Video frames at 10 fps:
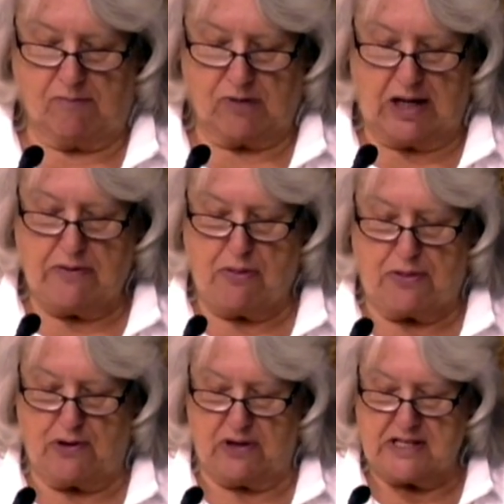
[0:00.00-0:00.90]
And the
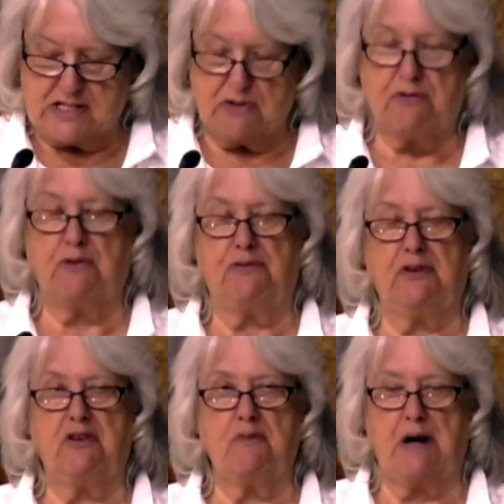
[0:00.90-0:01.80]
third is to fulfill
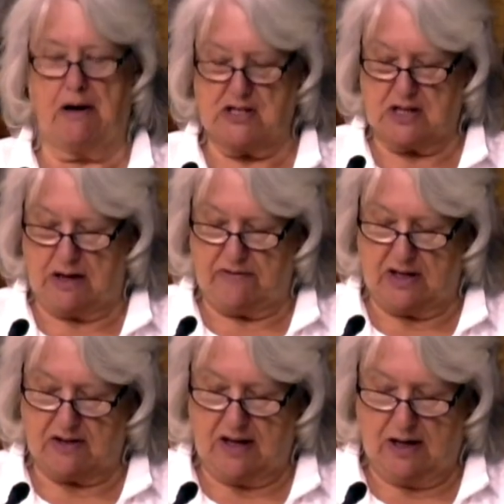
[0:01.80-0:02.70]
the marriage covenant
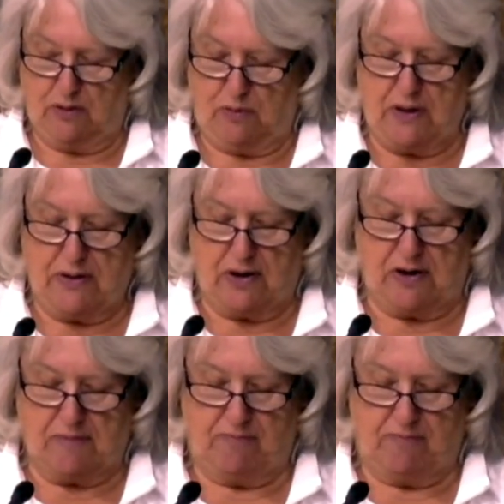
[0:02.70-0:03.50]
with her.